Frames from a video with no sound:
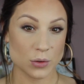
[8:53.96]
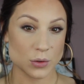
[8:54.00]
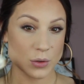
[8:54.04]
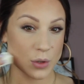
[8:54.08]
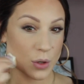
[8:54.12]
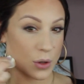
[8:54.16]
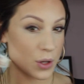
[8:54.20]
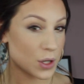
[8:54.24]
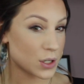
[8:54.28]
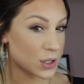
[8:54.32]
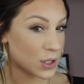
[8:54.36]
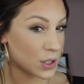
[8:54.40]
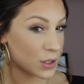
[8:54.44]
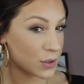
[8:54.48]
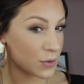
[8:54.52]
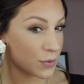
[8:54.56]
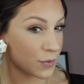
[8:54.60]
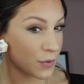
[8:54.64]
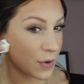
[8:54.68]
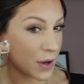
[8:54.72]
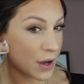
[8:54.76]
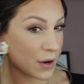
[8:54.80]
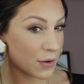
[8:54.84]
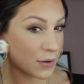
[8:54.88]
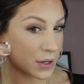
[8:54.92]
So this is
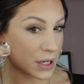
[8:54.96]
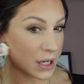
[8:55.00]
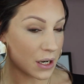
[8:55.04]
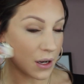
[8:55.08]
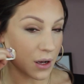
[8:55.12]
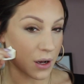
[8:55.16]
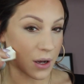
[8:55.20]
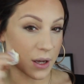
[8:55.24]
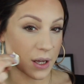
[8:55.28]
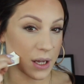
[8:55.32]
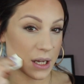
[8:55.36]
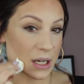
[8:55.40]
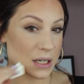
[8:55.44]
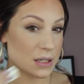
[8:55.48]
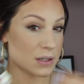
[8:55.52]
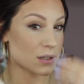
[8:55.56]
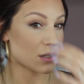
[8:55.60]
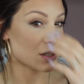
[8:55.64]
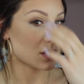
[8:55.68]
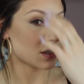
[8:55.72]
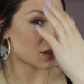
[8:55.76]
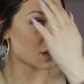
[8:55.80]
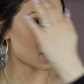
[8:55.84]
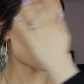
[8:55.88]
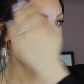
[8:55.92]
very
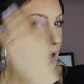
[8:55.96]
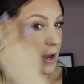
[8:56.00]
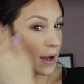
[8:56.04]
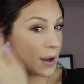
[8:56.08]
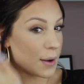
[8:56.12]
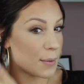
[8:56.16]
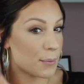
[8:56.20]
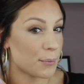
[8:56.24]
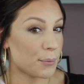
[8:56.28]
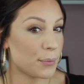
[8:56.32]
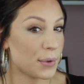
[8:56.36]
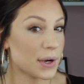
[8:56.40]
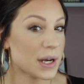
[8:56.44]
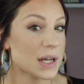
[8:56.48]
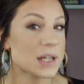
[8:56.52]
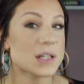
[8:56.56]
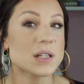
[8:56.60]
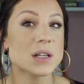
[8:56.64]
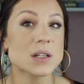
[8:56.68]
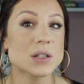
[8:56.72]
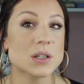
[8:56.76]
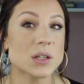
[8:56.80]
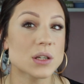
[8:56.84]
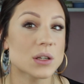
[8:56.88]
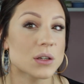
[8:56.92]
light, but it
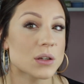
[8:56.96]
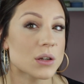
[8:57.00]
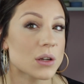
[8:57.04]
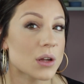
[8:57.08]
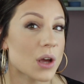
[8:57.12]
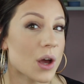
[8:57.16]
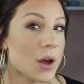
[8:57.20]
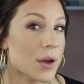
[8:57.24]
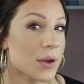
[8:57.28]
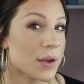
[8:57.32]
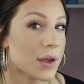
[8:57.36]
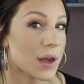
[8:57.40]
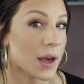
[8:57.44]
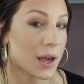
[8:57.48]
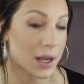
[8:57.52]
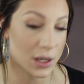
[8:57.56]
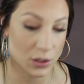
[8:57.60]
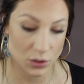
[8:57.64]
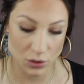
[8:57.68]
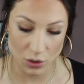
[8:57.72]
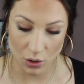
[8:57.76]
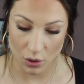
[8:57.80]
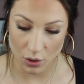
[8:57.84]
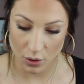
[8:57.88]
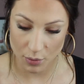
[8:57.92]
does an okay
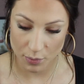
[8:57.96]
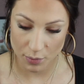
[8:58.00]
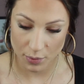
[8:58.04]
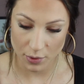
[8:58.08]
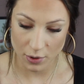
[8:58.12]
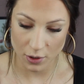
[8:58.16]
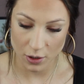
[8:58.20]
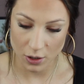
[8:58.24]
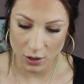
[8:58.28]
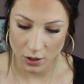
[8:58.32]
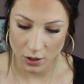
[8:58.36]
job.